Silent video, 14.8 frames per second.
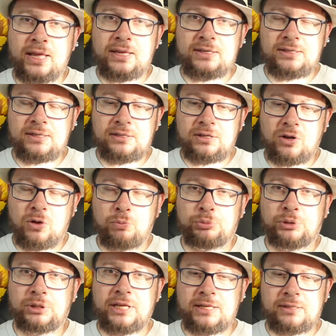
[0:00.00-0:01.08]
isn't
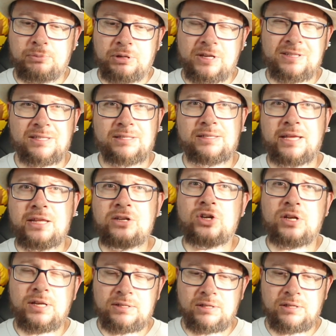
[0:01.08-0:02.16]
complete, because the danger
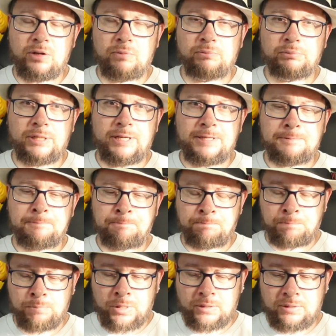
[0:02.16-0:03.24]
isn't complete,
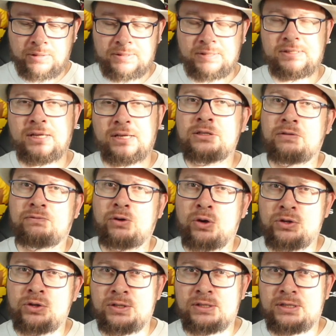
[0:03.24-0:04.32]
there's a sense of
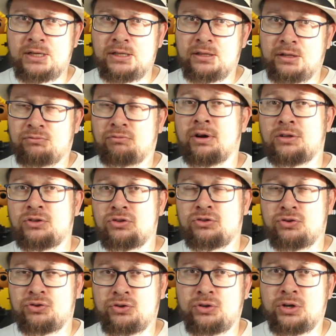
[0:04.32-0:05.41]
urgency that runs
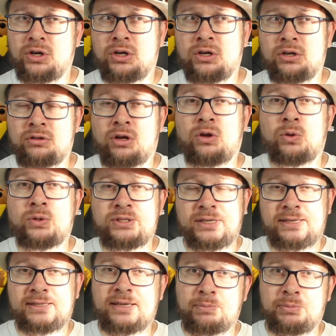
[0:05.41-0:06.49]
through the whole
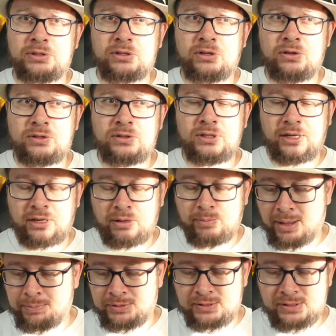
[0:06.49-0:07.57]
6 episodes. And I'm
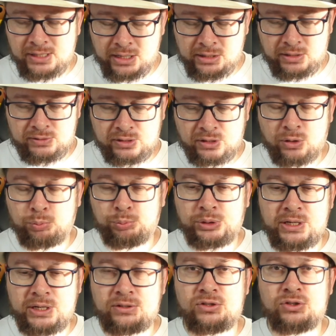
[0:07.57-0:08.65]
happy to say there's a
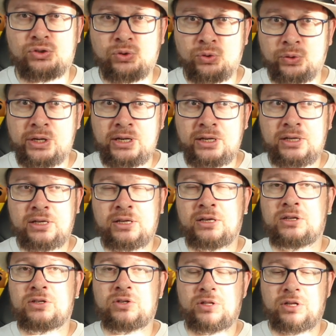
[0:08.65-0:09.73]
complete story
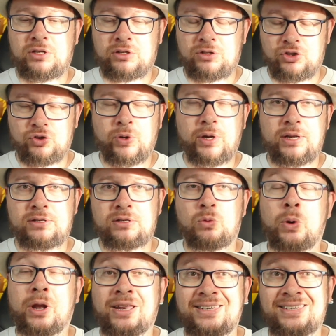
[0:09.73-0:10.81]
so that you can enjoy it as a
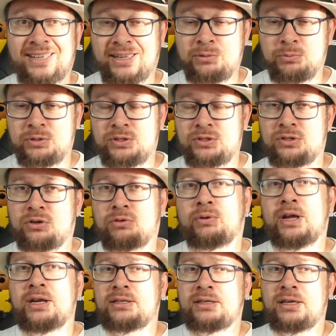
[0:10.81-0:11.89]
one and done, which is
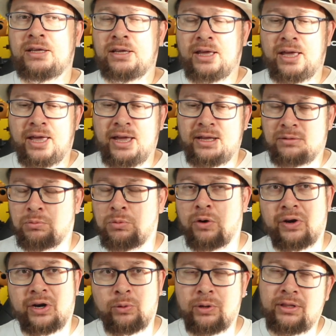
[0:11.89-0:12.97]
great. I hate
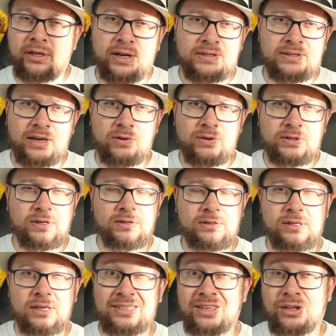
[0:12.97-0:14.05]
worrying whether a series
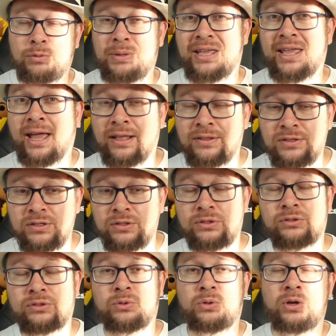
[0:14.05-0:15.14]
is going to be
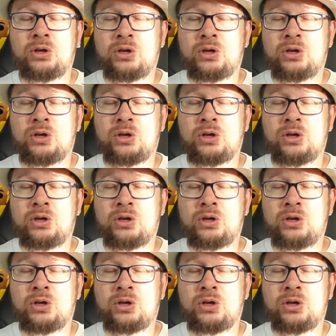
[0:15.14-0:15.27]
cancelled or